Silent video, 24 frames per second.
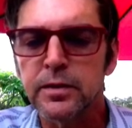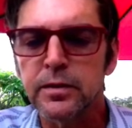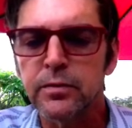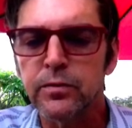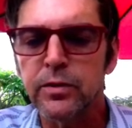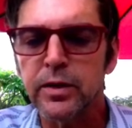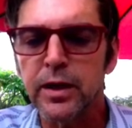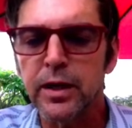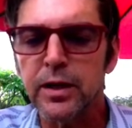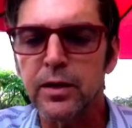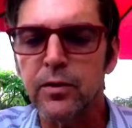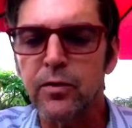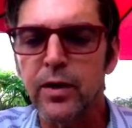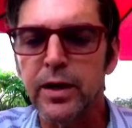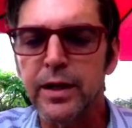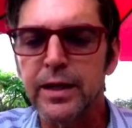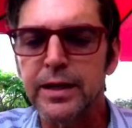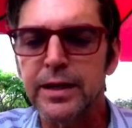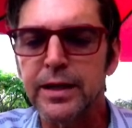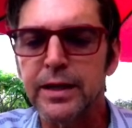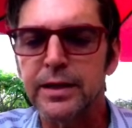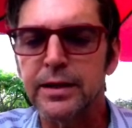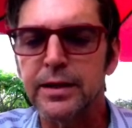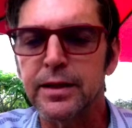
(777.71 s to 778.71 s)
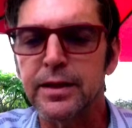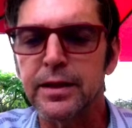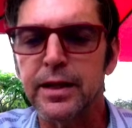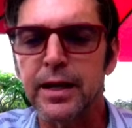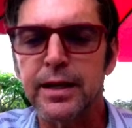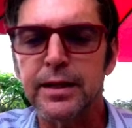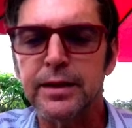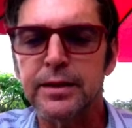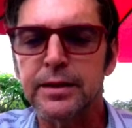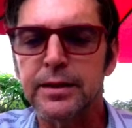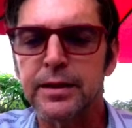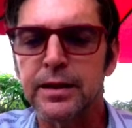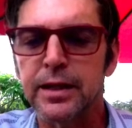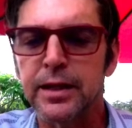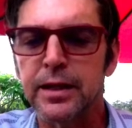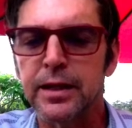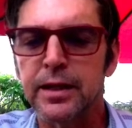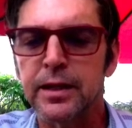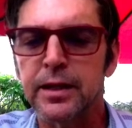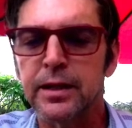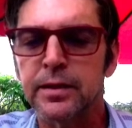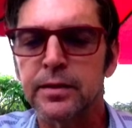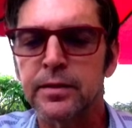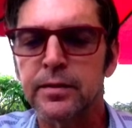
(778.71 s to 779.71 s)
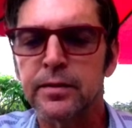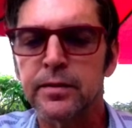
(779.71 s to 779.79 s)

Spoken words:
We're not quite getting to 19.